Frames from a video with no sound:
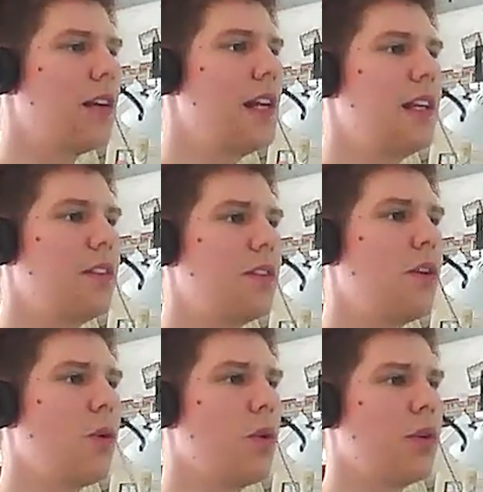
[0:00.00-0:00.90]
really need to
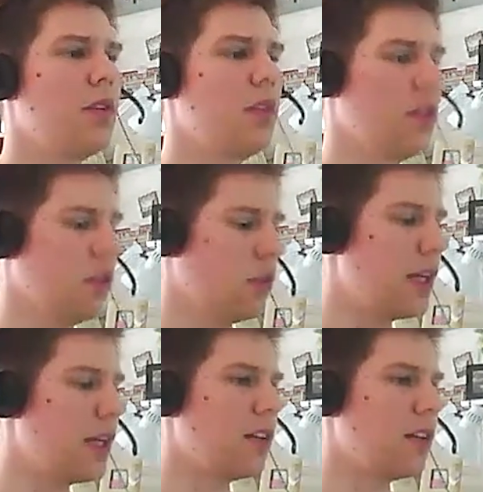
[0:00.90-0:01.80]
go to
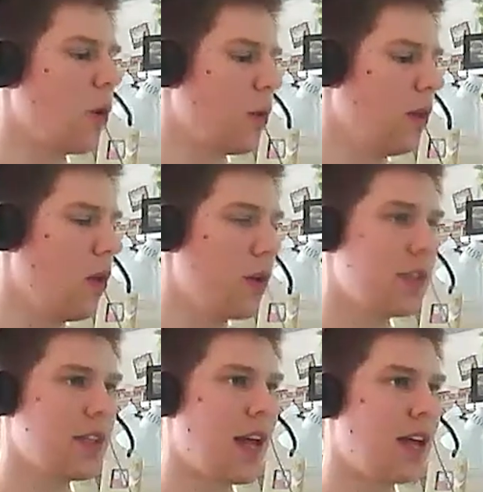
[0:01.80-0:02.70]
dig in the do-
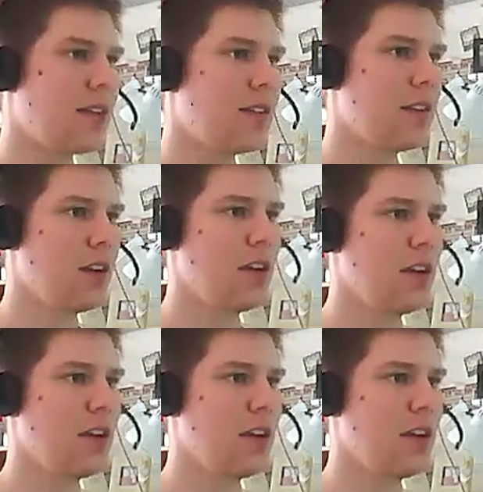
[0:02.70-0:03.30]
logs and